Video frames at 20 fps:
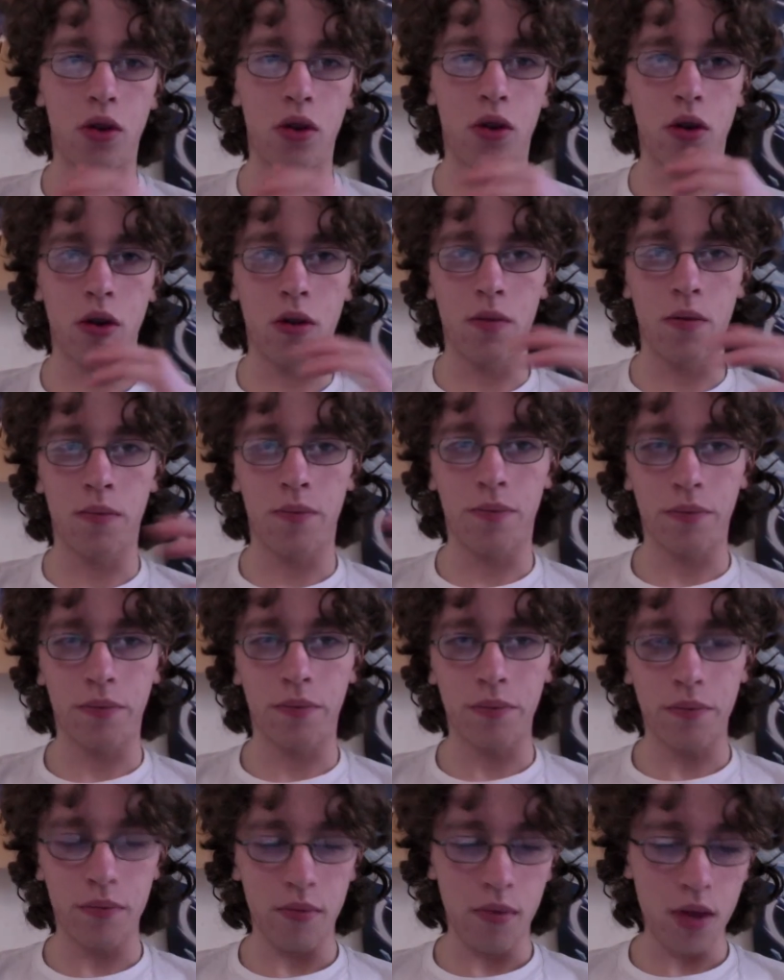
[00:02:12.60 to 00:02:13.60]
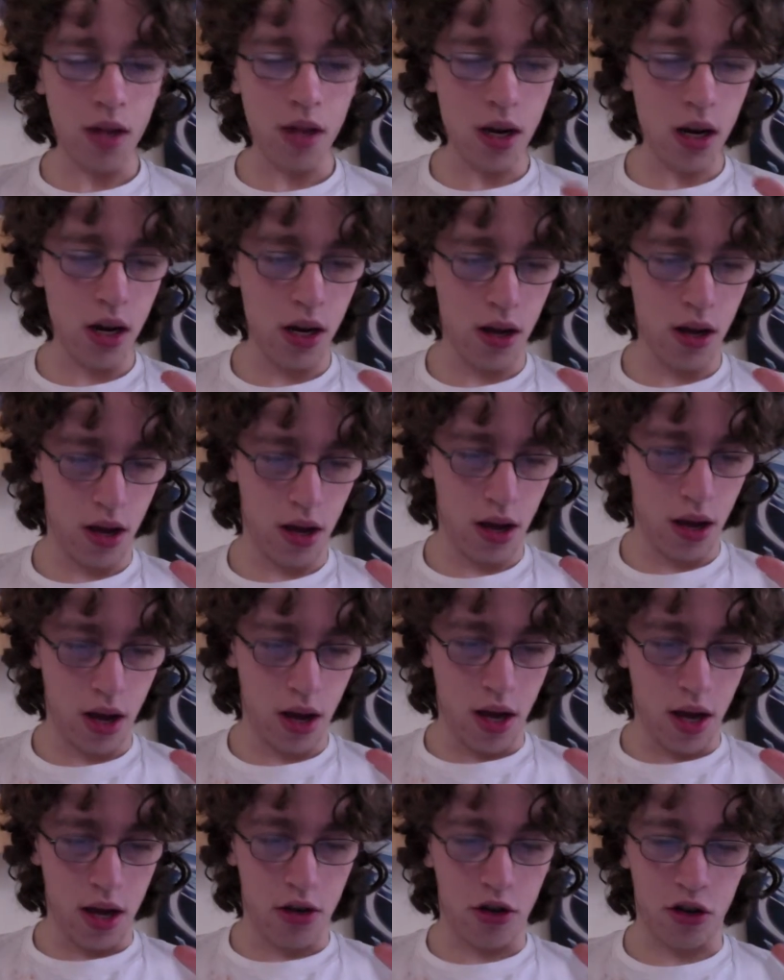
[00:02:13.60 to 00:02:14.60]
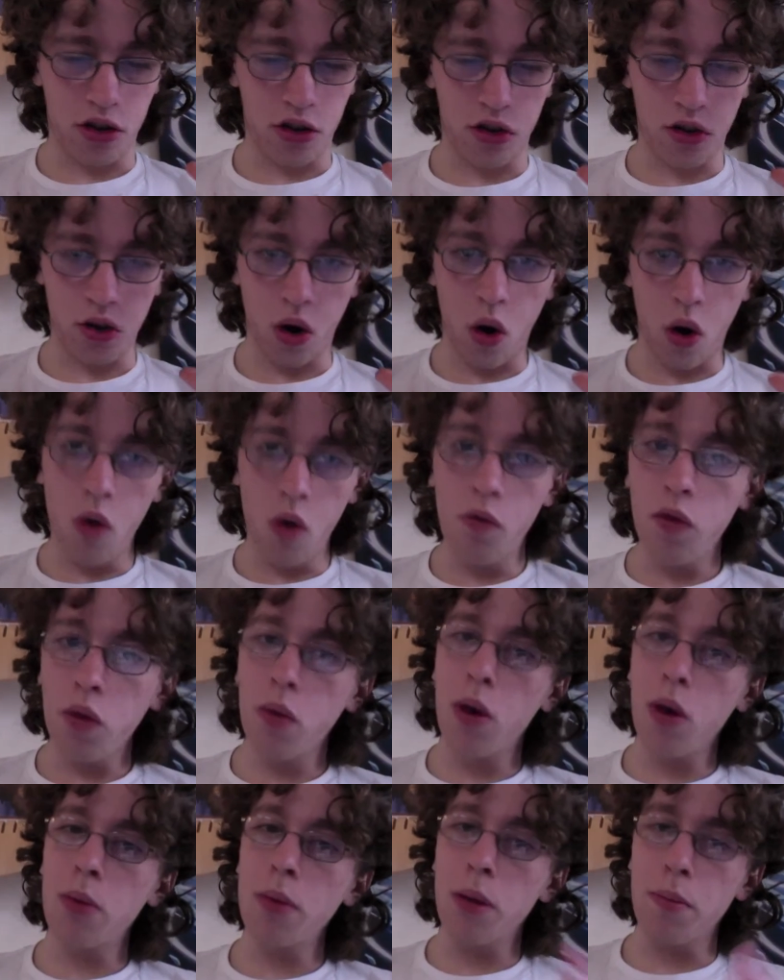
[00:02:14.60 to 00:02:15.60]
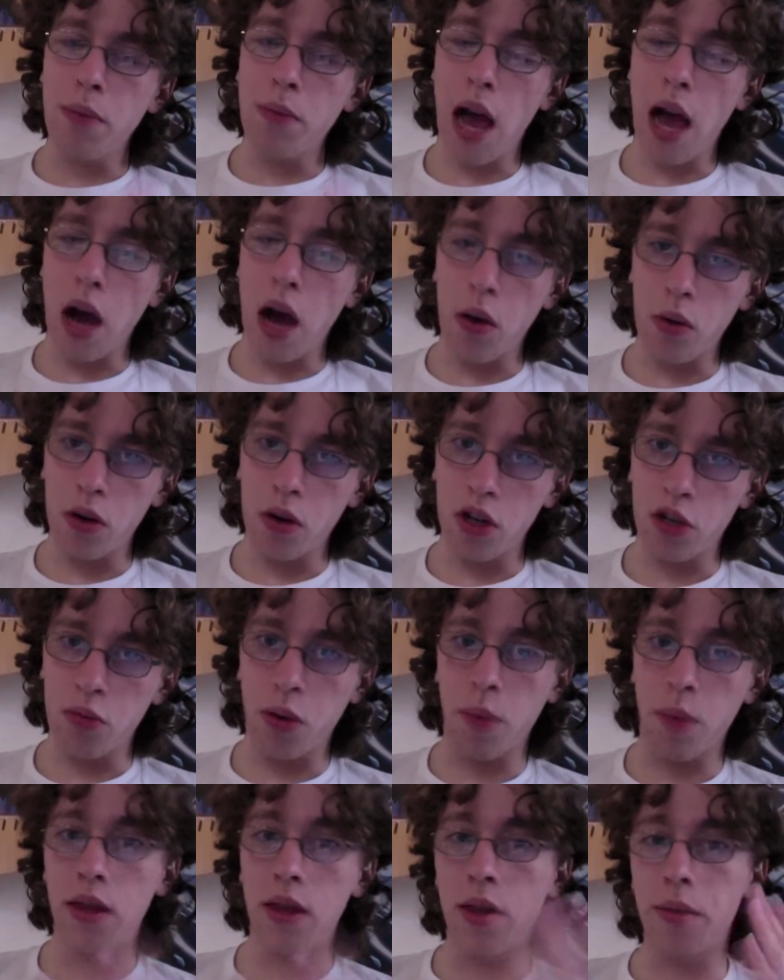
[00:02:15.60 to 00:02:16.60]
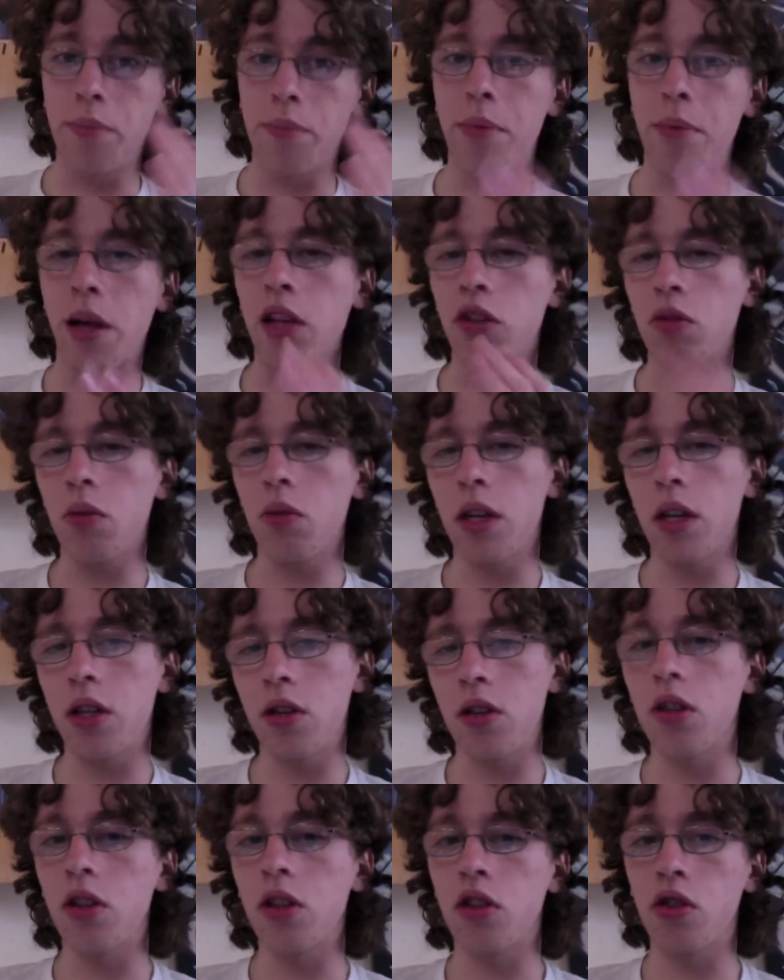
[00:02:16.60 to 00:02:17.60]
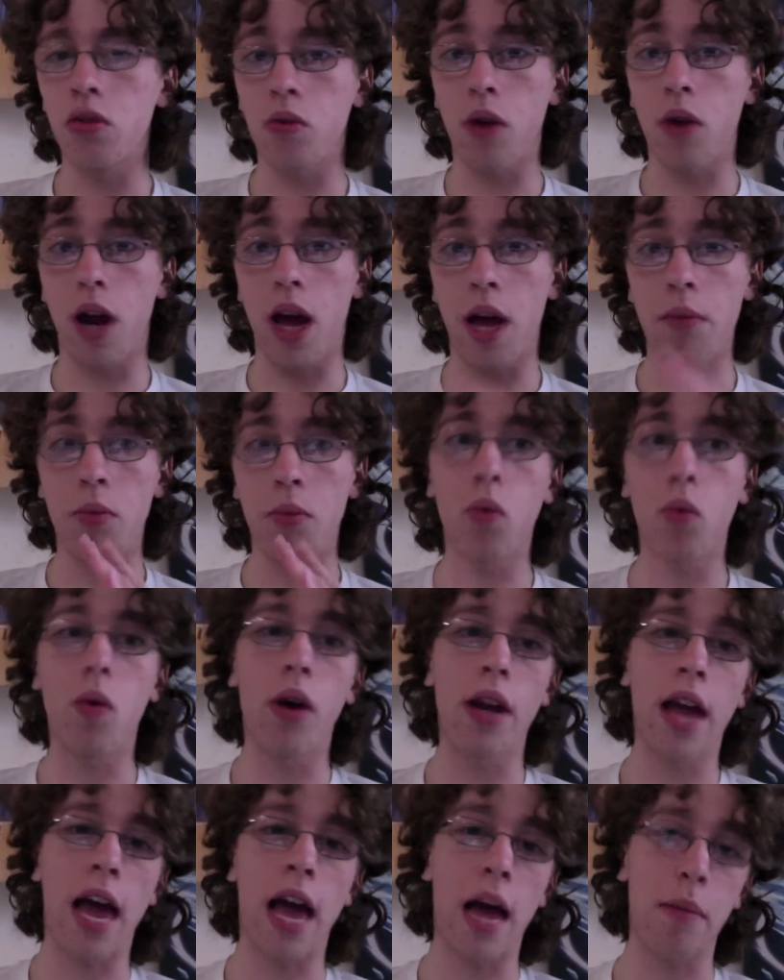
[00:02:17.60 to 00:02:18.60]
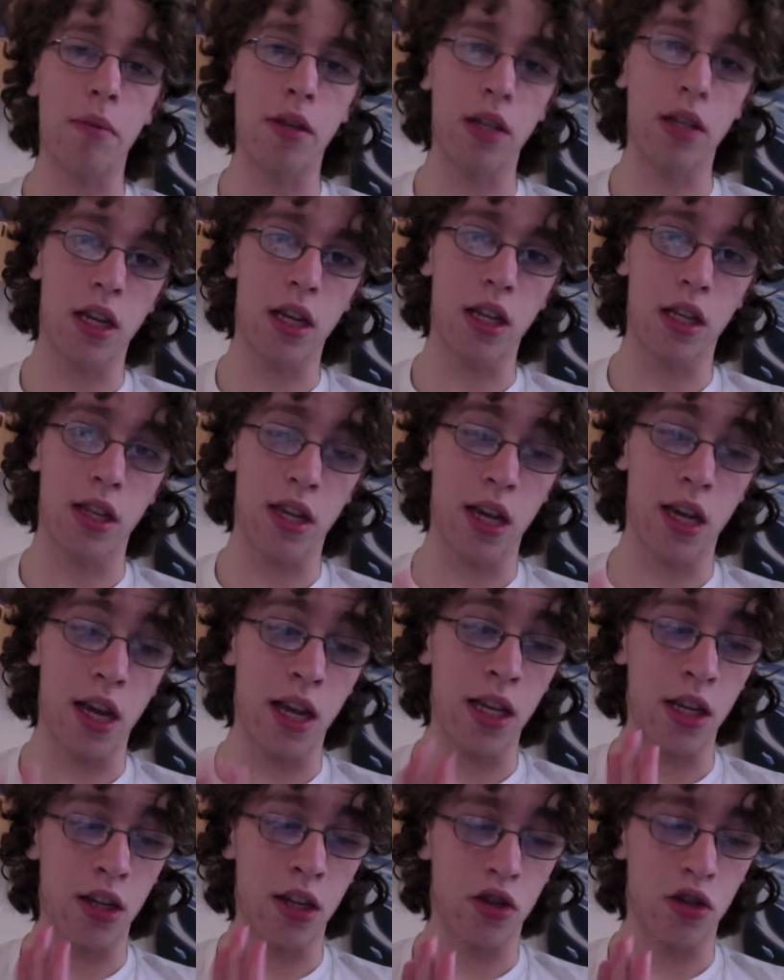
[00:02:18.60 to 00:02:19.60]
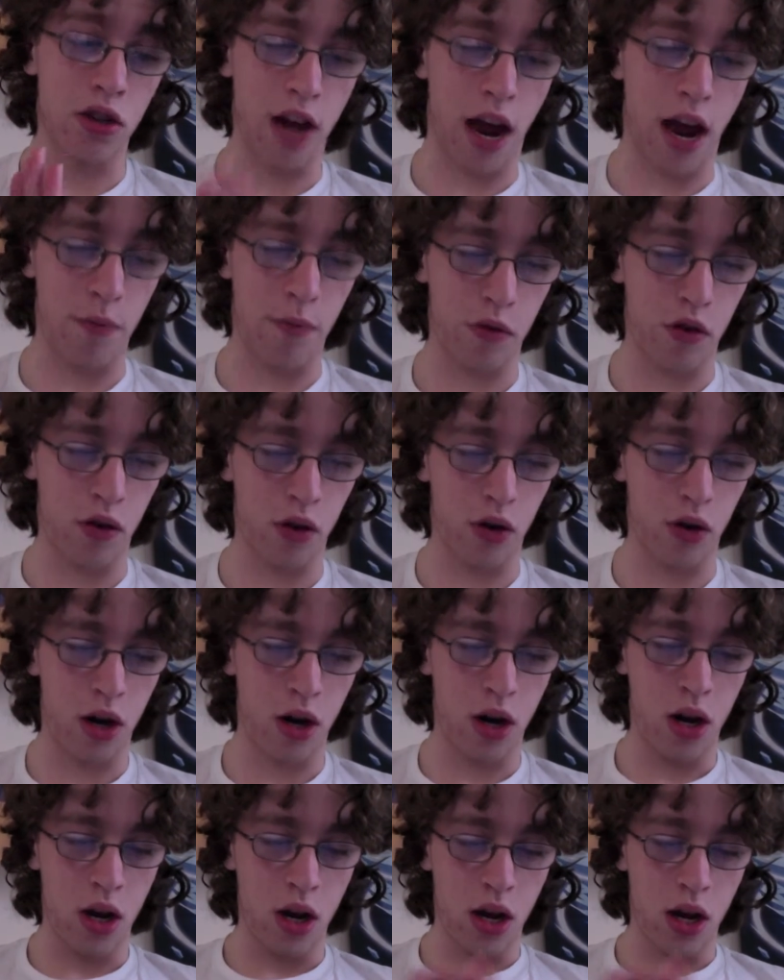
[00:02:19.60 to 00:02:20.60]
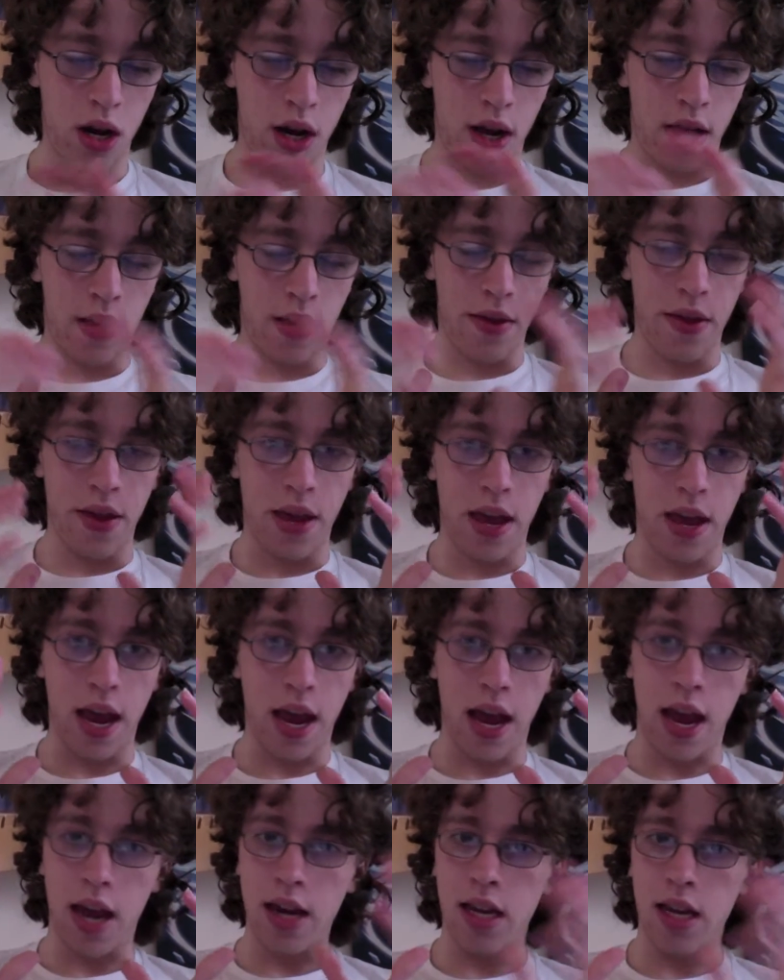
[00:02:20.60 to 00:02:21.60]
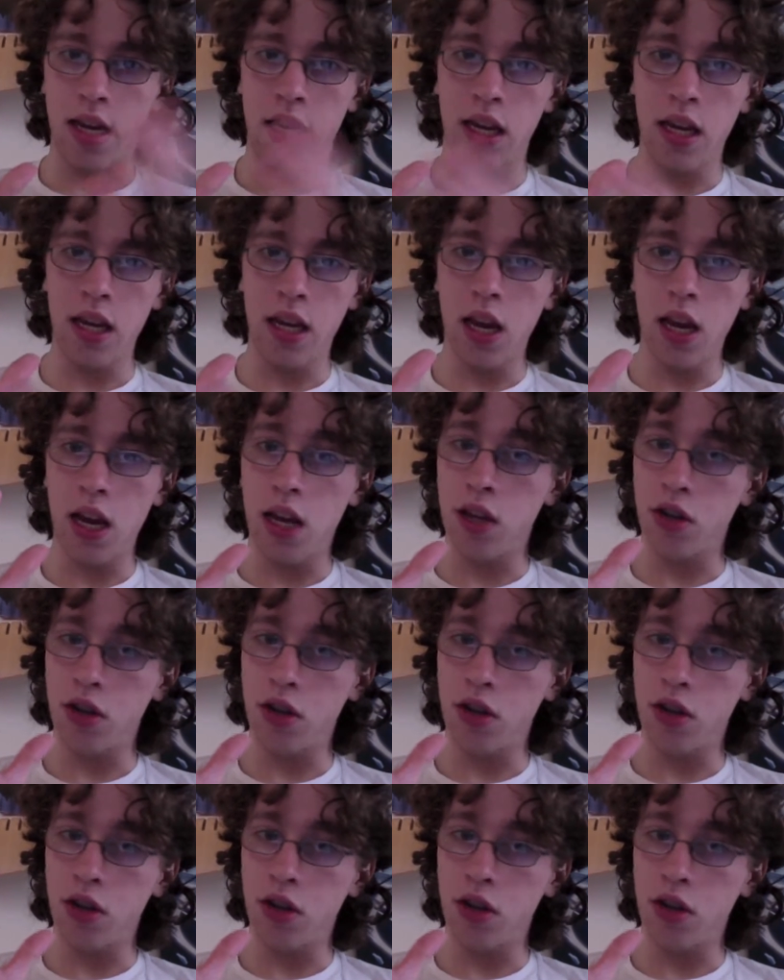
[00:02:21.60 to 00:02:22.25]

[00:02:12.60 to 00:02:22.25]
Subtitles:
Just overwhelming power is probably the best way to describe what happened in this chapter. And he is just so strong.